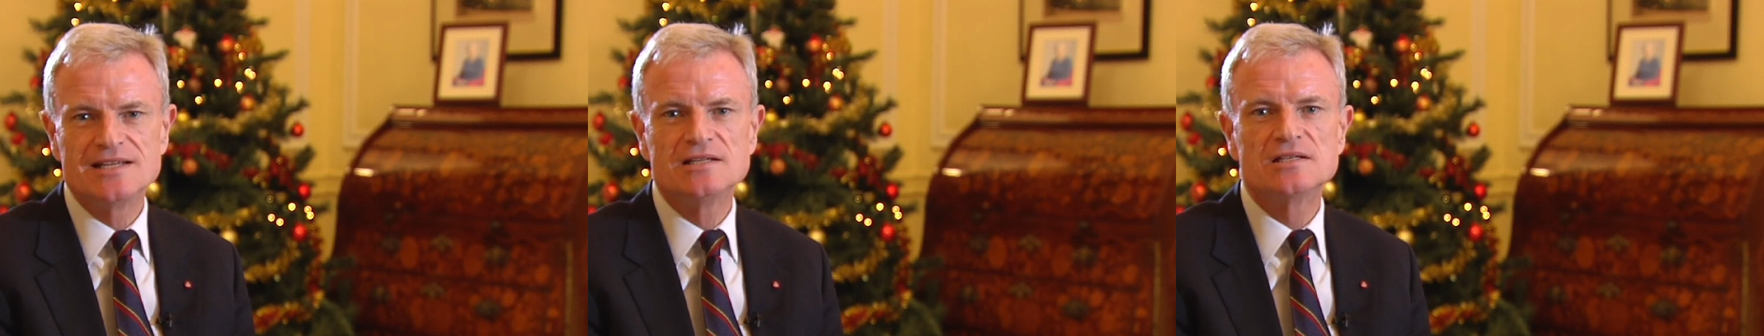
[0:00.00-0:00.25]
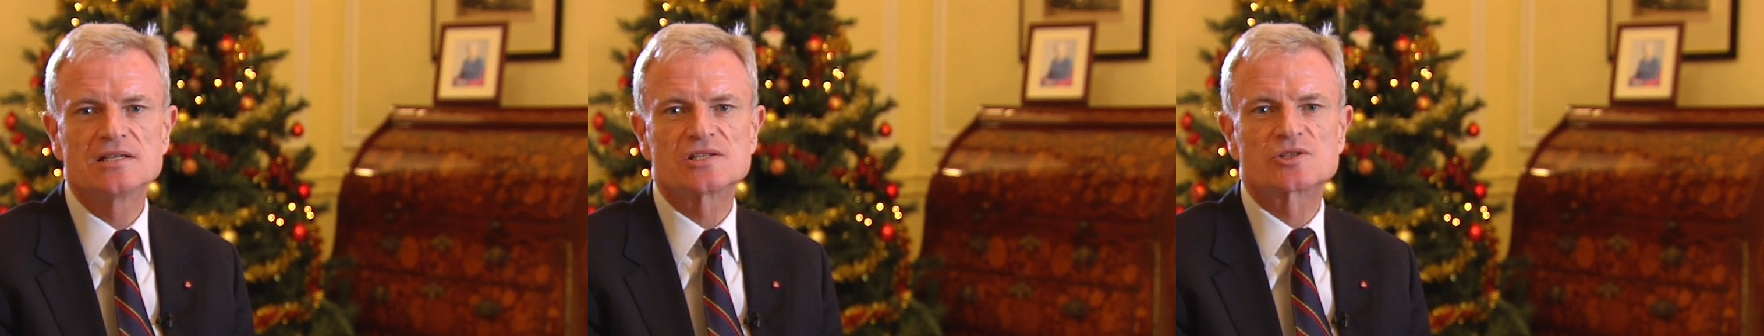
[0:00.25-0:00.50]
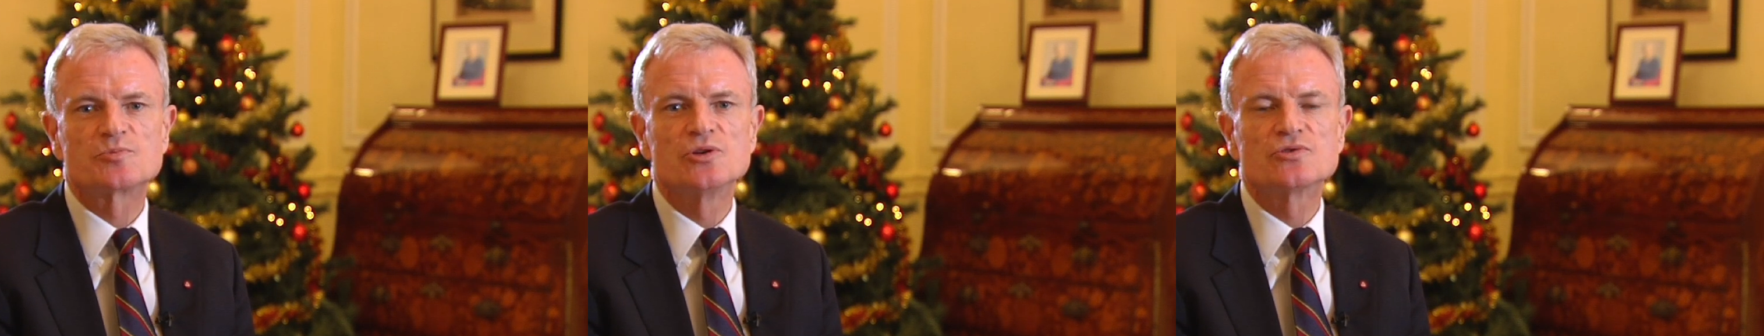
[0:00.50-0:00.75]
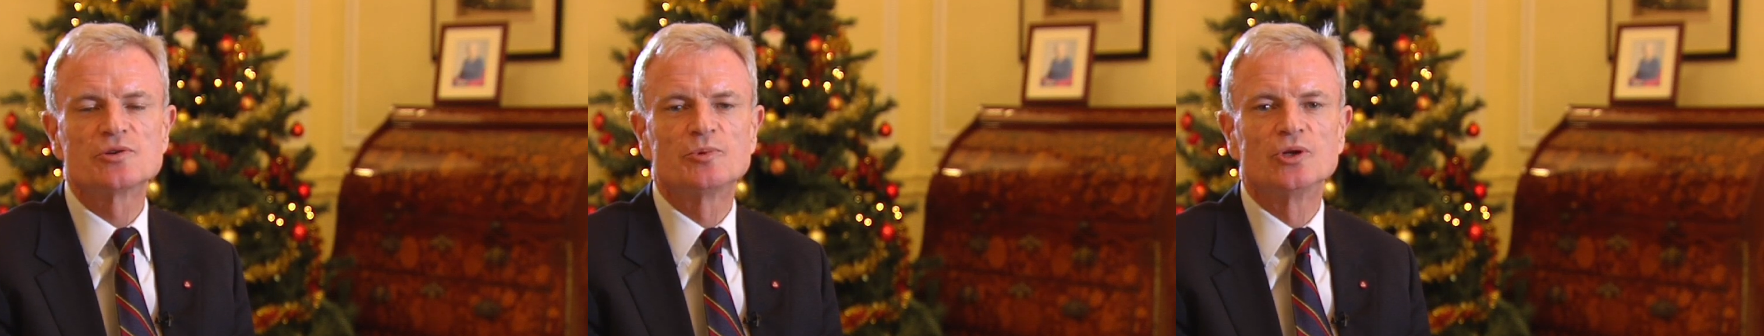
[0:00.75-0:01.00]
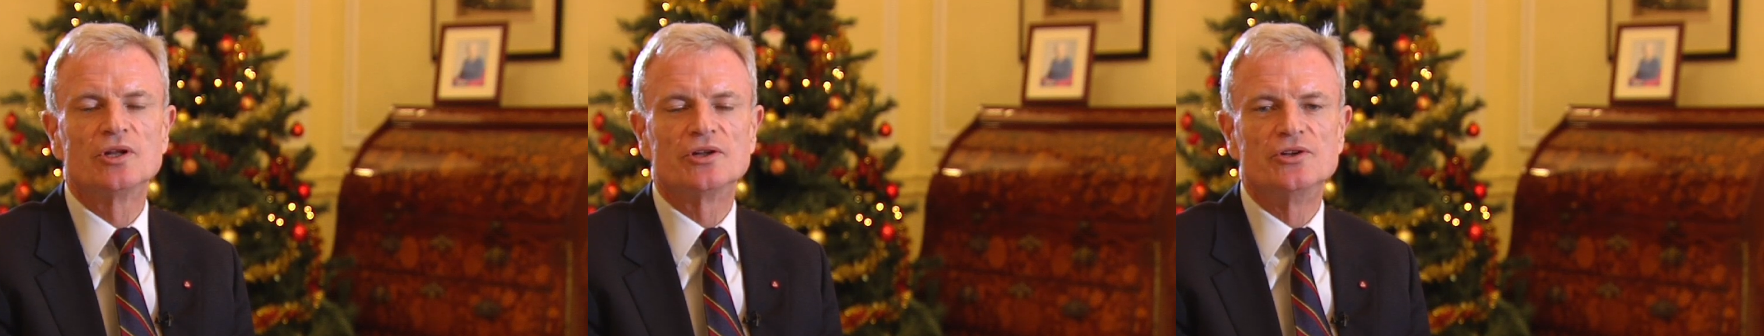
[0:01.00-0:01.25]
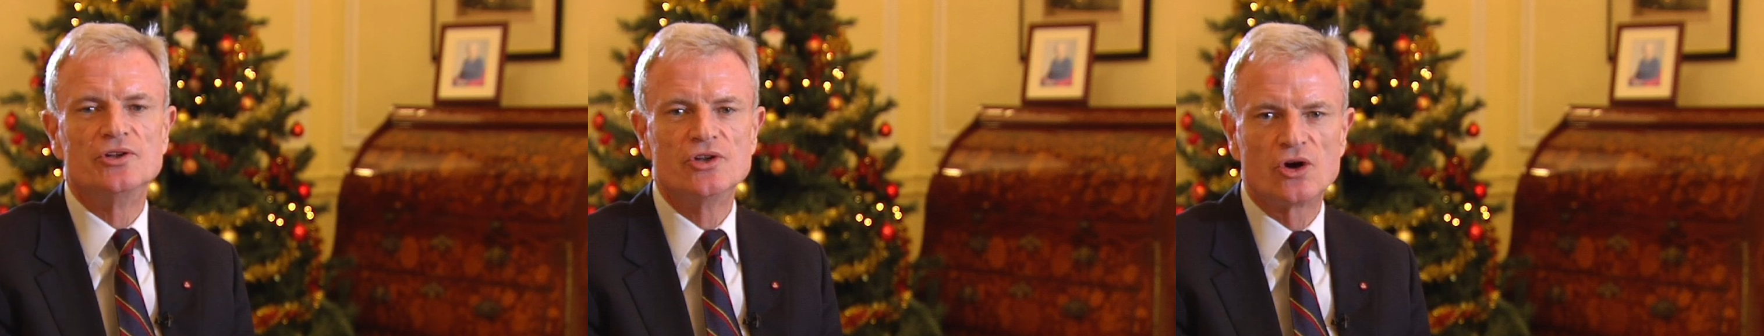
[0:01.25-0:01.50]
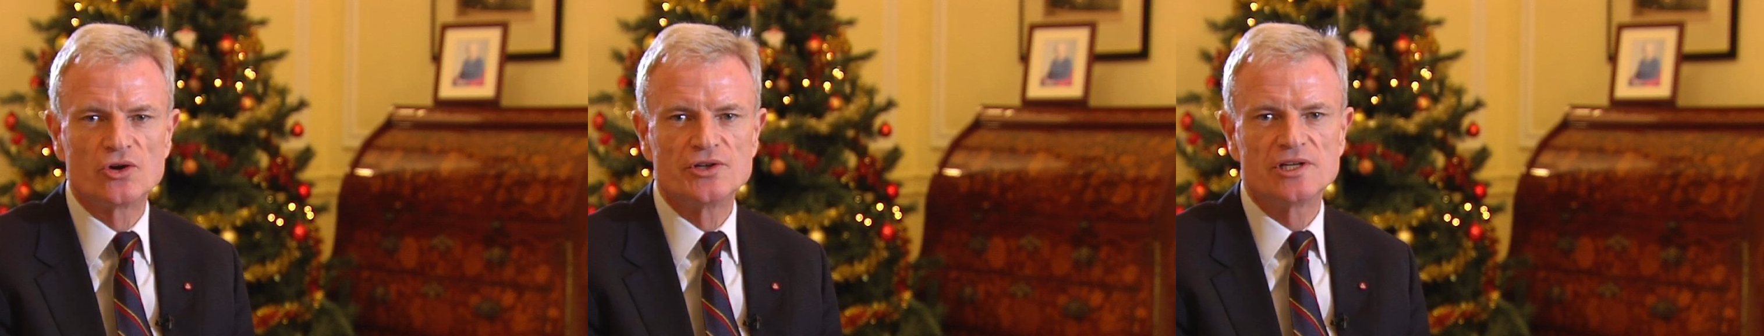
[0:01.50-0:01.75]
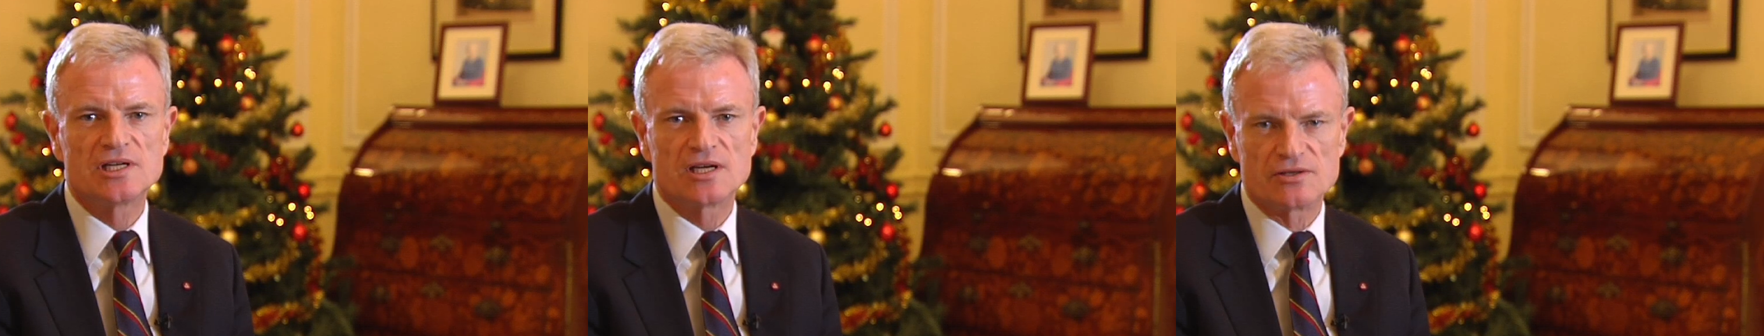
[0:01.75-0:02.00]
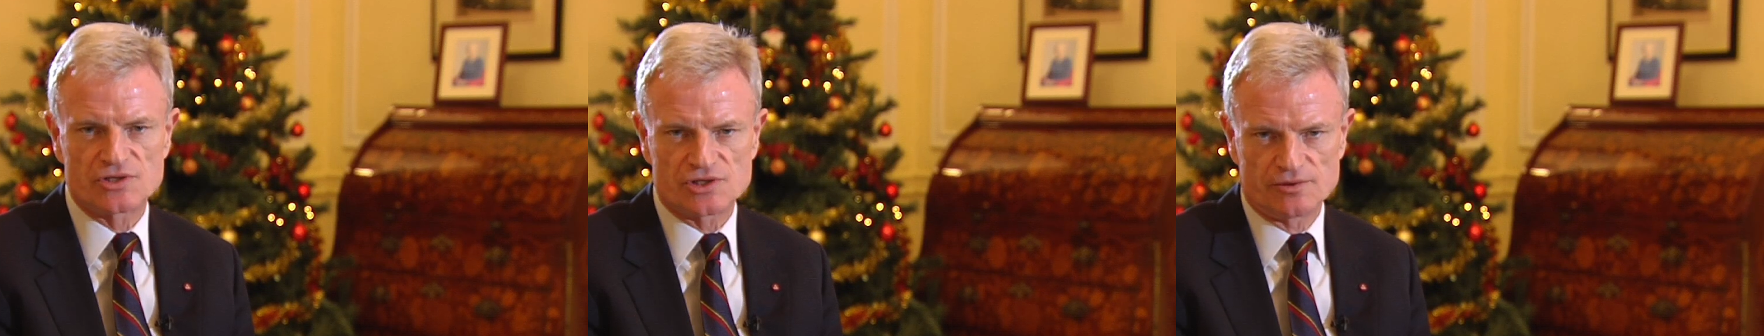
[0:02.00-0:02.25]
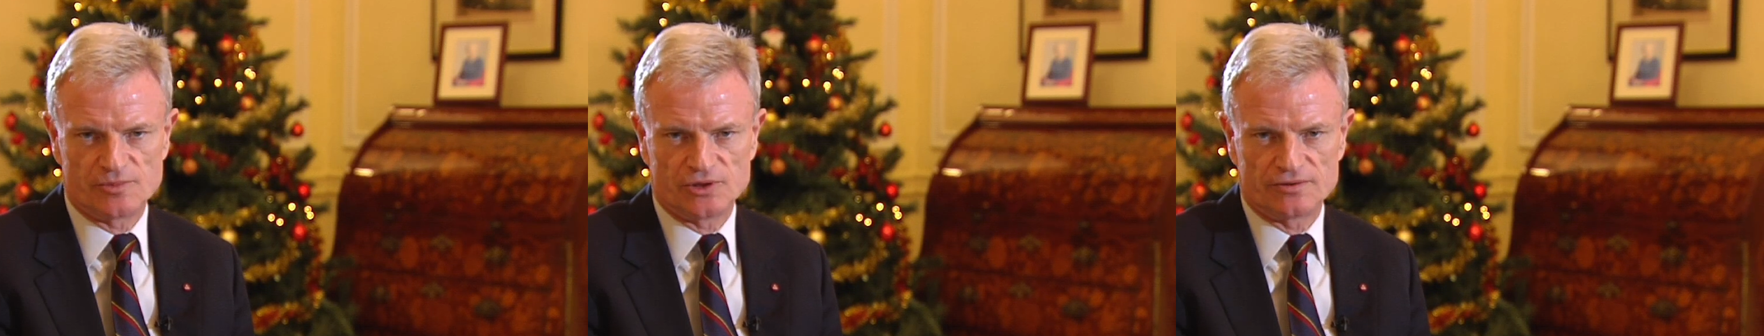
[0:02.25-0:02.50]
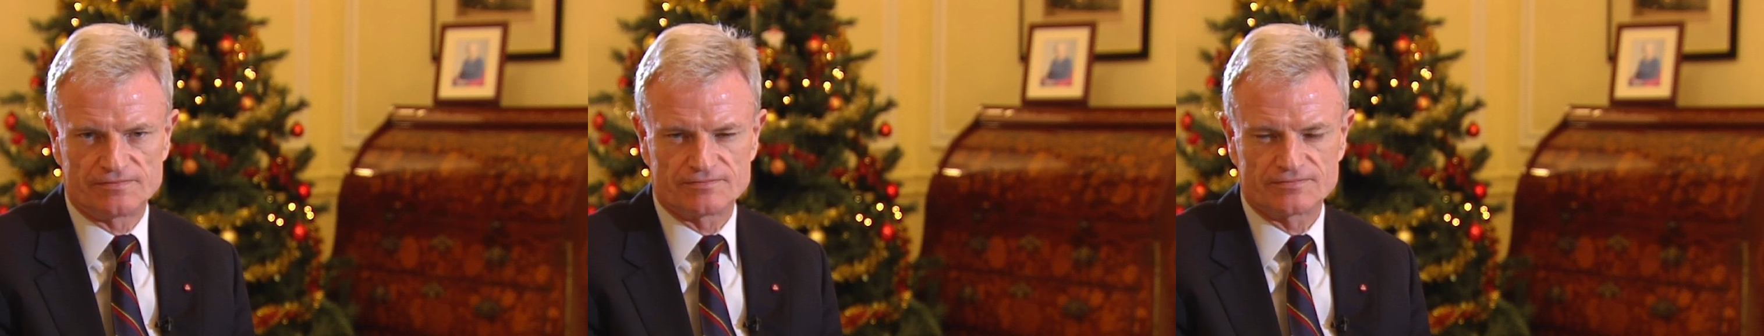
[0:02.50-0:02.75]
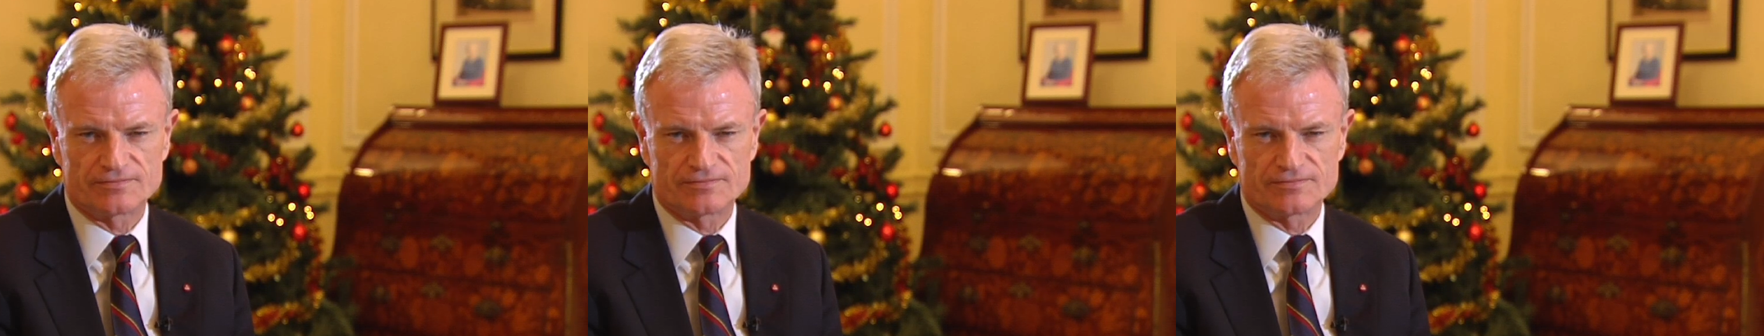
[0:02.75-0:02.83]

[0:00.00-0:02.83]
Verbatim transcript: indisputable, non-negotiable,